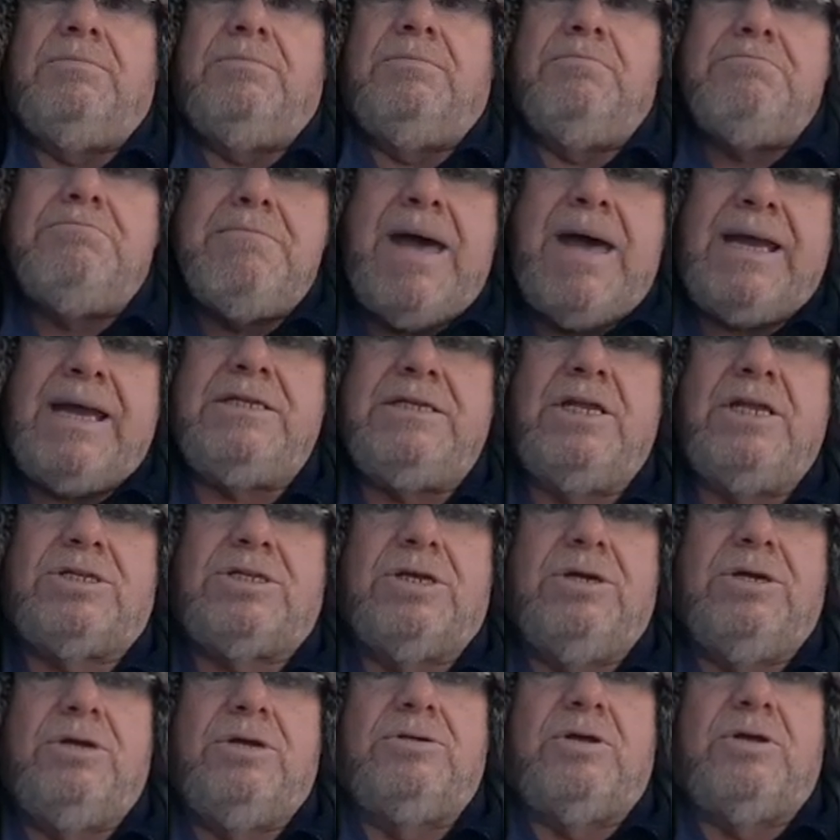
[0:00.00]

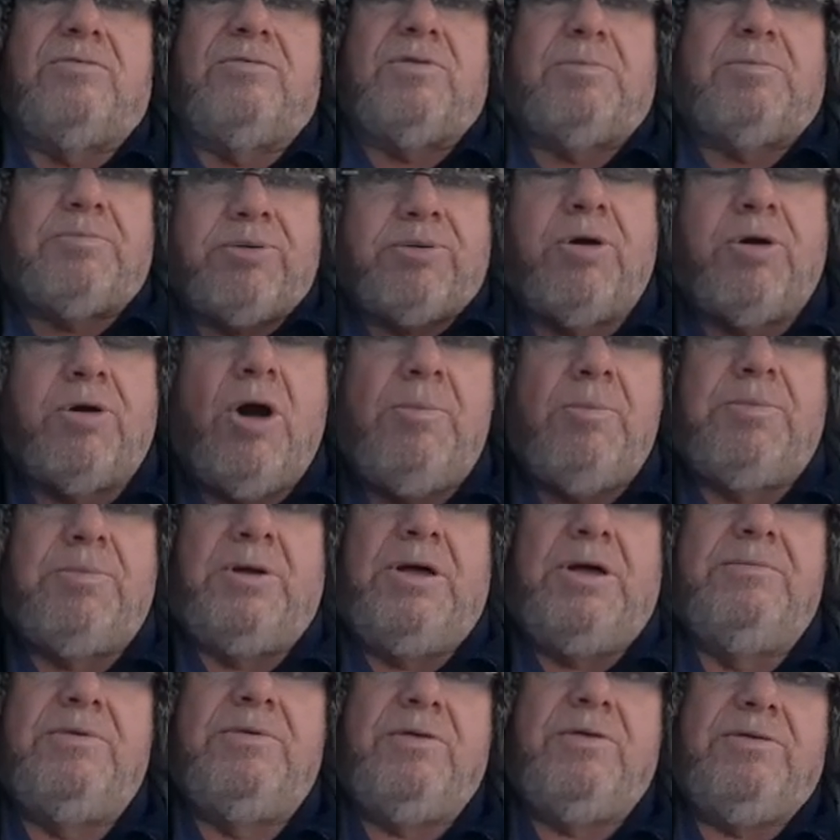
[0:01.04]
magnitude of the
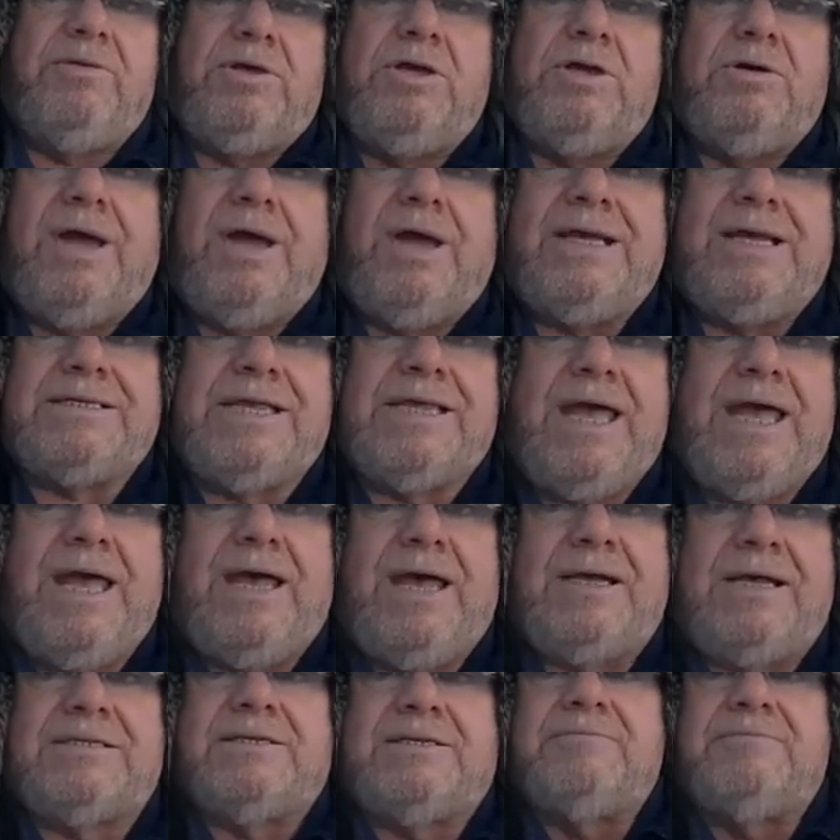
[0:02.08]
problem that the US
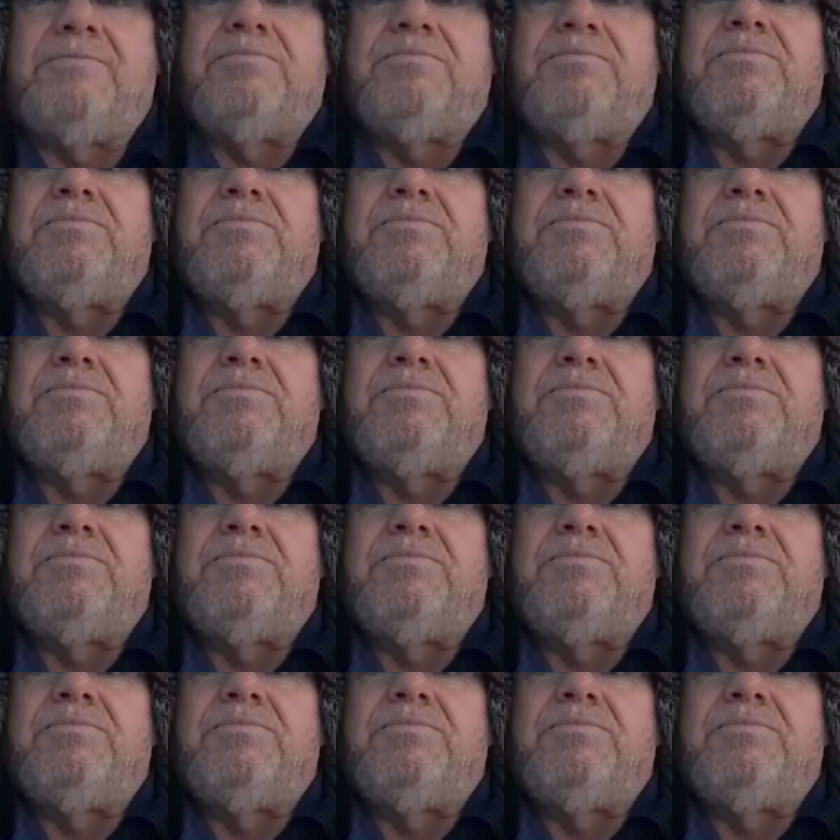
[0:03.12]
has